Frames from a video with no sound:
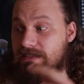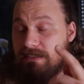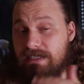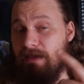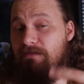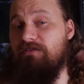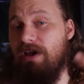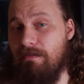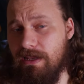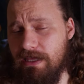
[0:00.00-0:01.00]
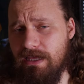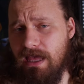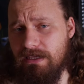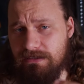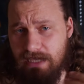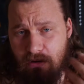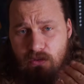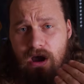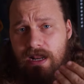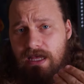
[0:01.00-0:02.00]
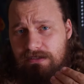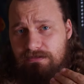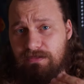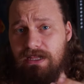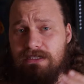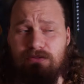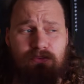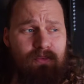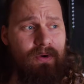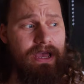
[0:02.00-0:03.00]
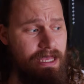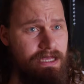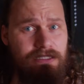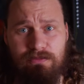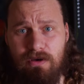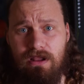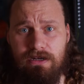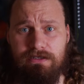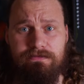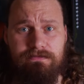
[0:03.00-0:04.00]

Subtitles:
in the same family as the Arowanas, but it's way smaller.